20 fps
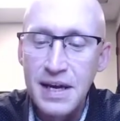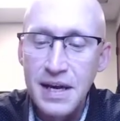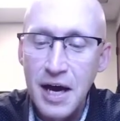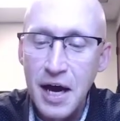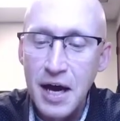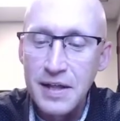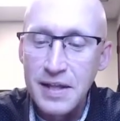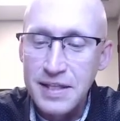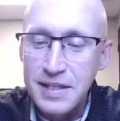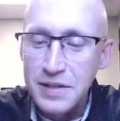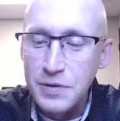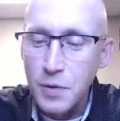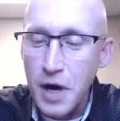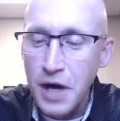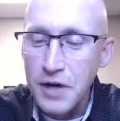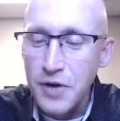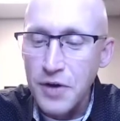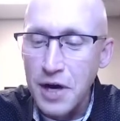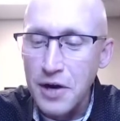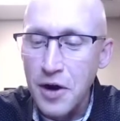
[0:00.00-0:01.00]
Uh, this is where
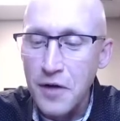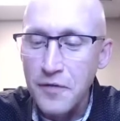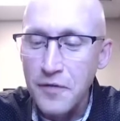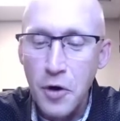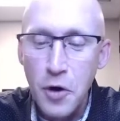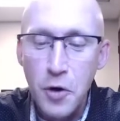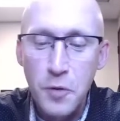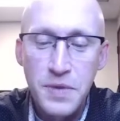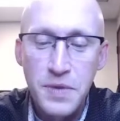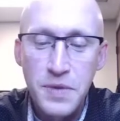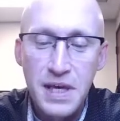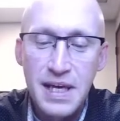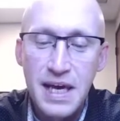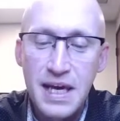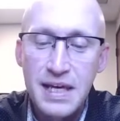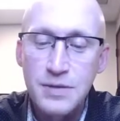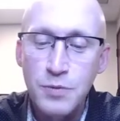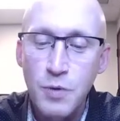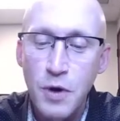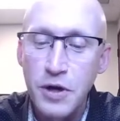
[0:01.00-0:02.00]
I try to offer hope that
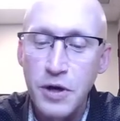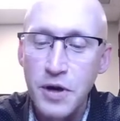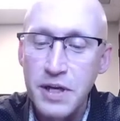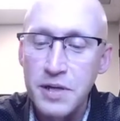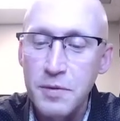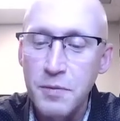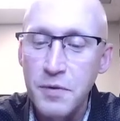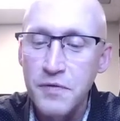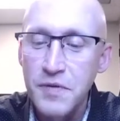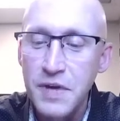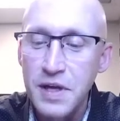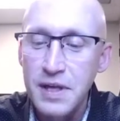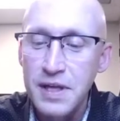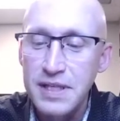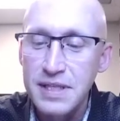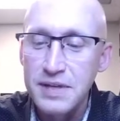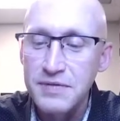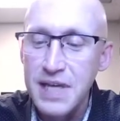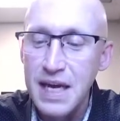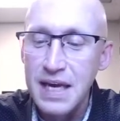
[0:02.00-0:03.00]
yes, while your intimate
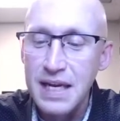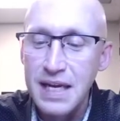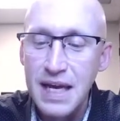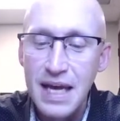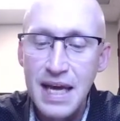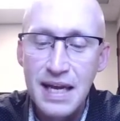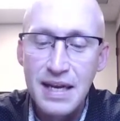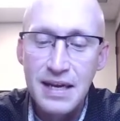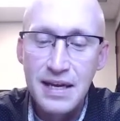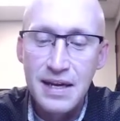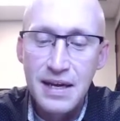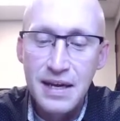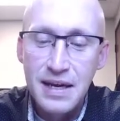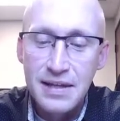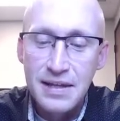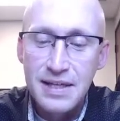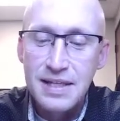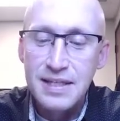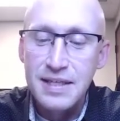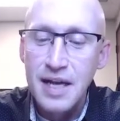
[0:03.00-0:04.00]
feelings have taken a hit,
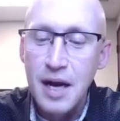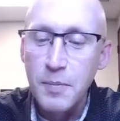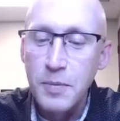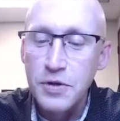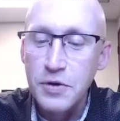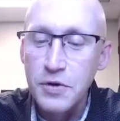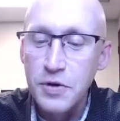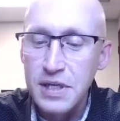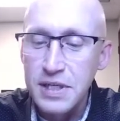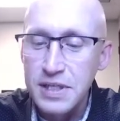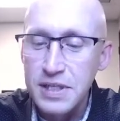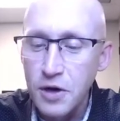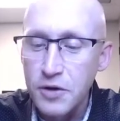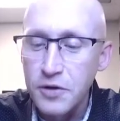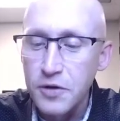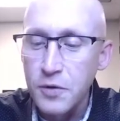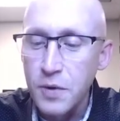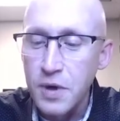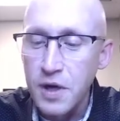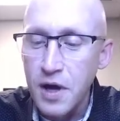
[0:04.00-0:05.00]
this is an opportunity to
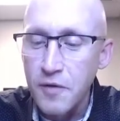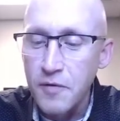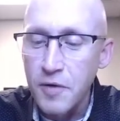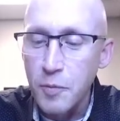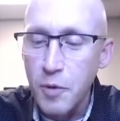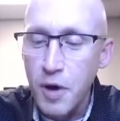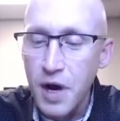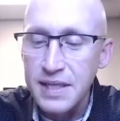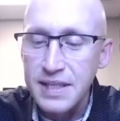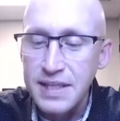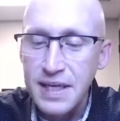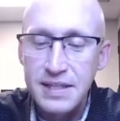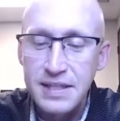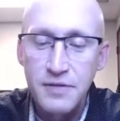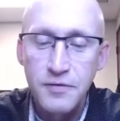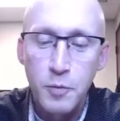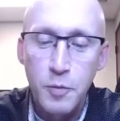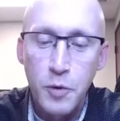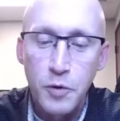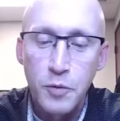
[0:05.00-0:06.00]
start the recovery process
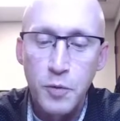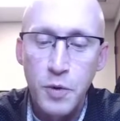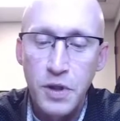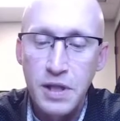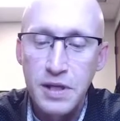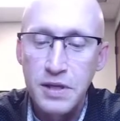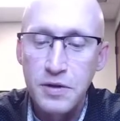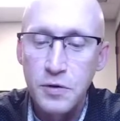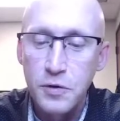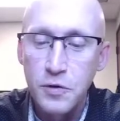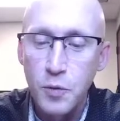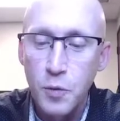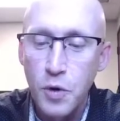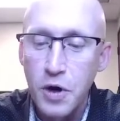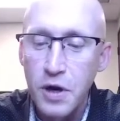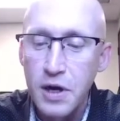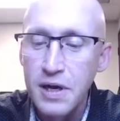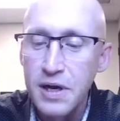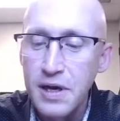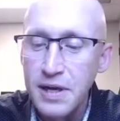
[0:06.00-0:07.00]
if you're both willing to do the
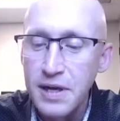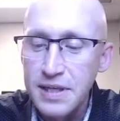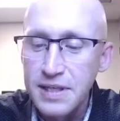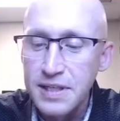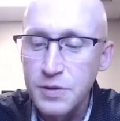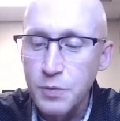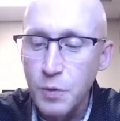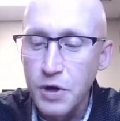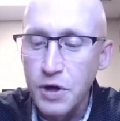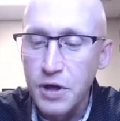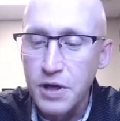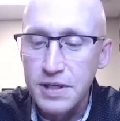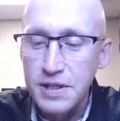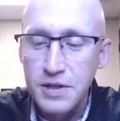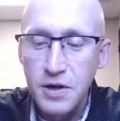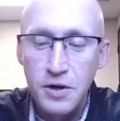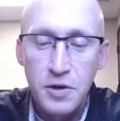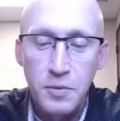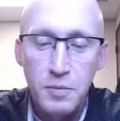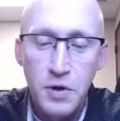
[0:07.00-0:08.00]
work. This is where you're going to
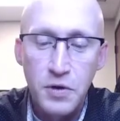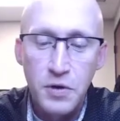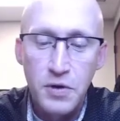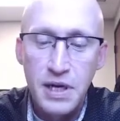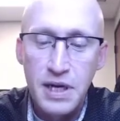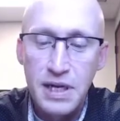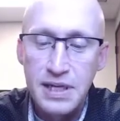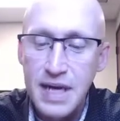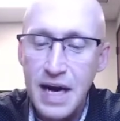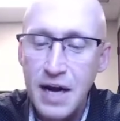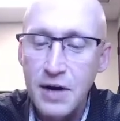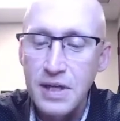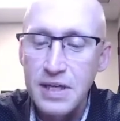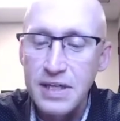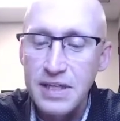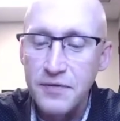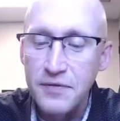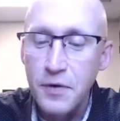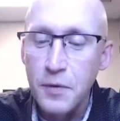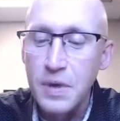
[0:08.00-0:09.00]
start to build an entirely
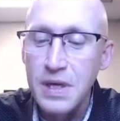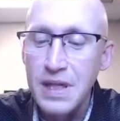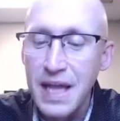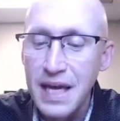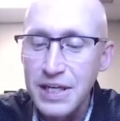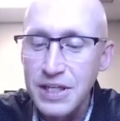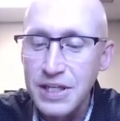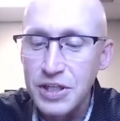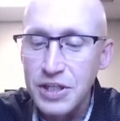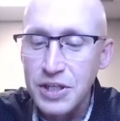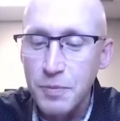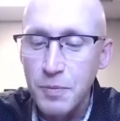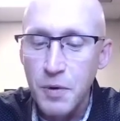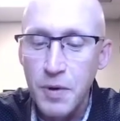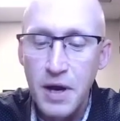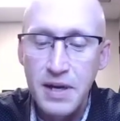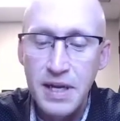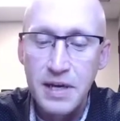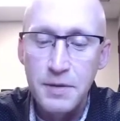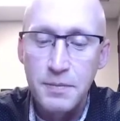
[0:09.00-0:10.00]
different relationship
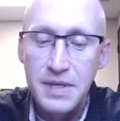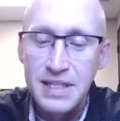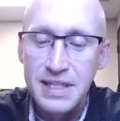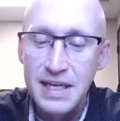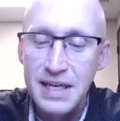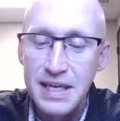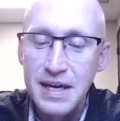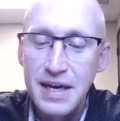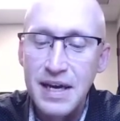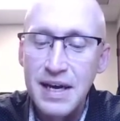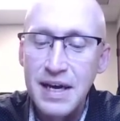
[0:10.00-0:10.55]
around intimacy.